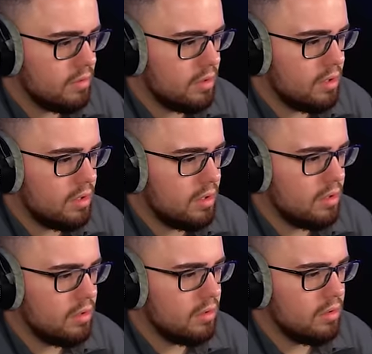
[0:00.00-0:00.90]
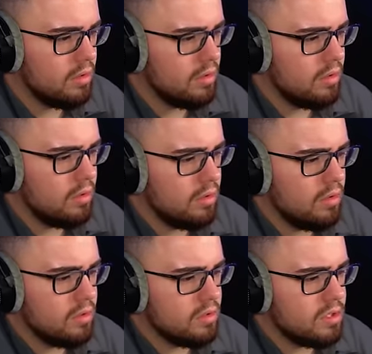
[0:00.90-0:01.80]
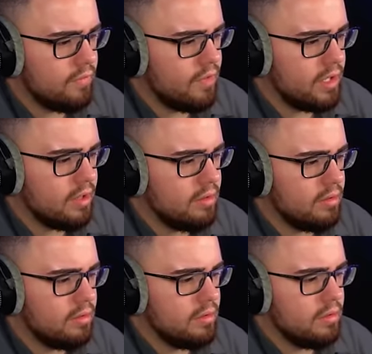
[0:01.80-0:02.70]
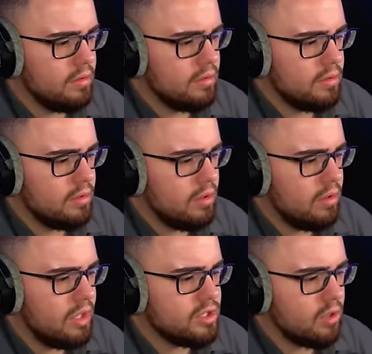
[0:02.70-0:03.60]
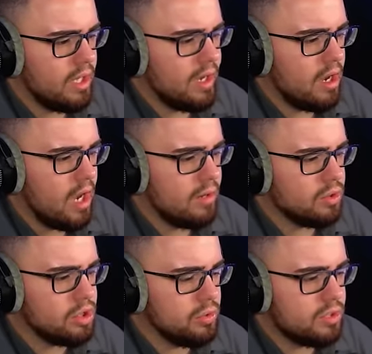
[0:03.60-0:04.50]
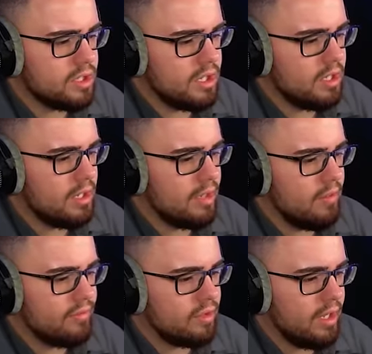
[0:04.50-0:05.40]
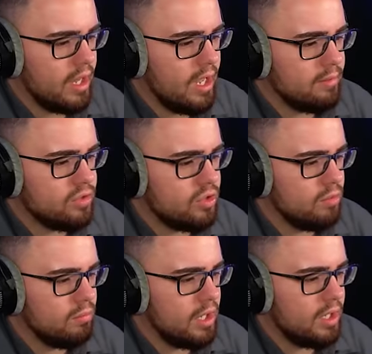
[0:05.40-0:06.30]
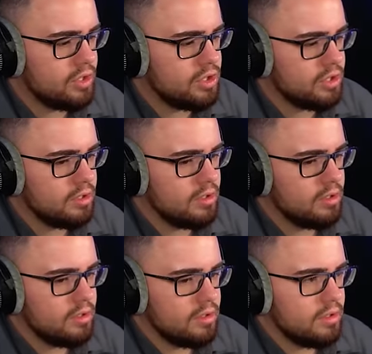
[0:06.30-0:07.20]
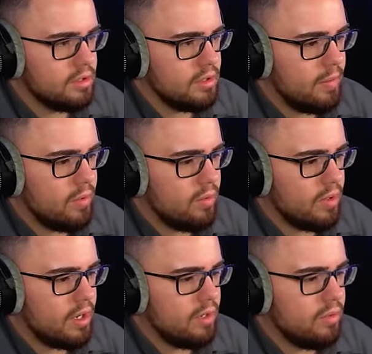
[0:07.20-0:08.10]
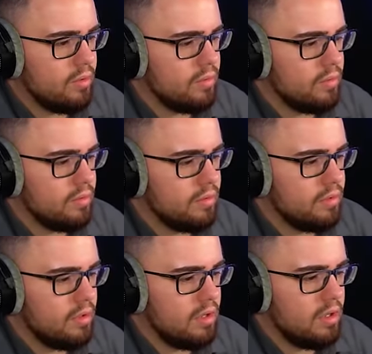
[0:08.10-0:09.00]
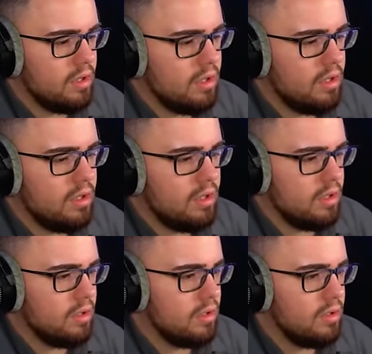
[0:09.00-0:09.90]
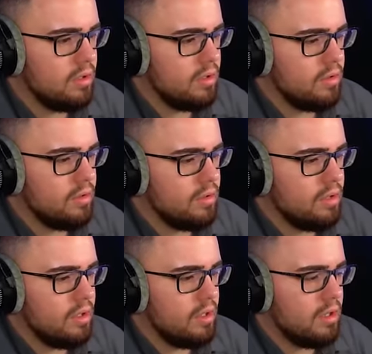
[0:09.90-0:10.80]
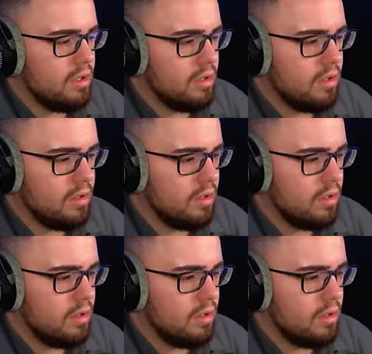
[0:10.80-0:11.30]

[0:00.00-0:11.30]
Uh, see if I can. Okay, so it like auto shoots it. I don't have to like aim too much. How many more I gotta do? Uh, uh, uh,